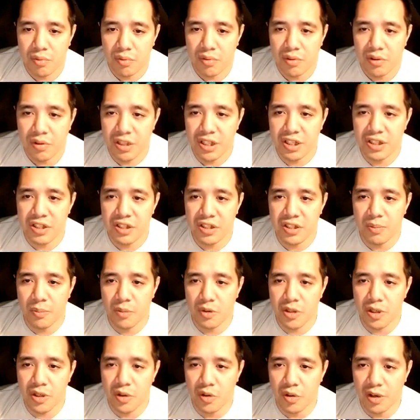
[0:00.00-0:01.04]
This is the
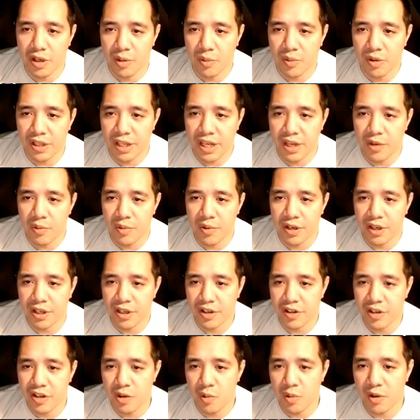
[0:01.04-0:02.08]
most annoying one that you want to kill.
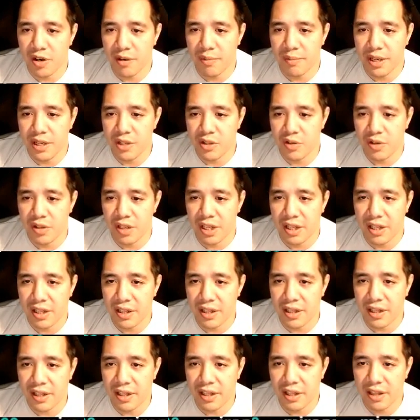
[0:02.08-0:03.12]
You want to make sure that
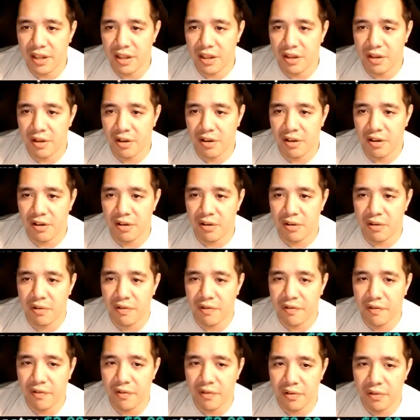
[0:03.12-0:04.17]
the
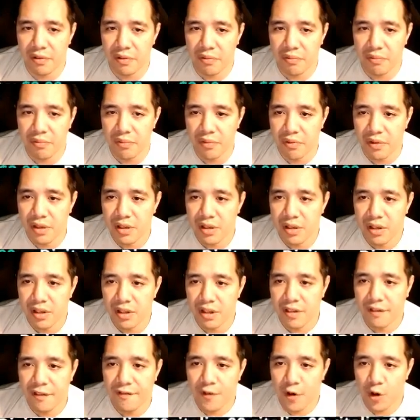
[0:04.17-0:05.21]

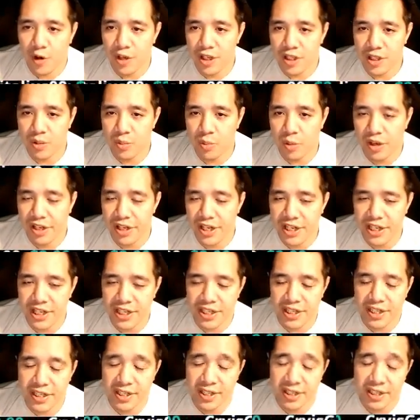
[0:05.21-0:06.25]
focus one
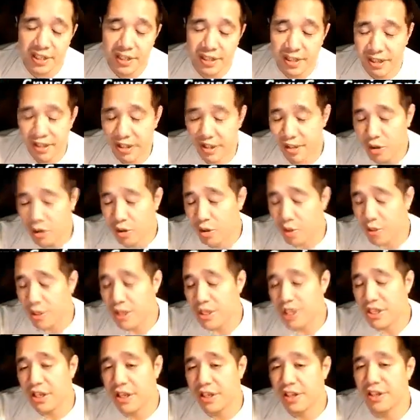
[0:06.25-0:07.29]
is always
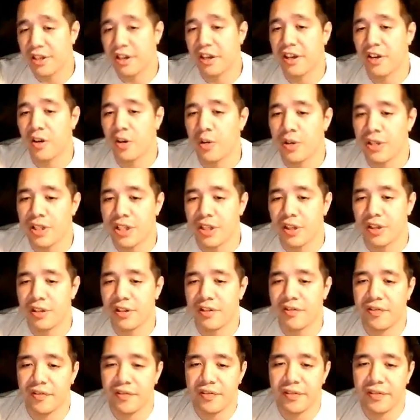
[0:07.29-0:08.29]
stunned, always killed us.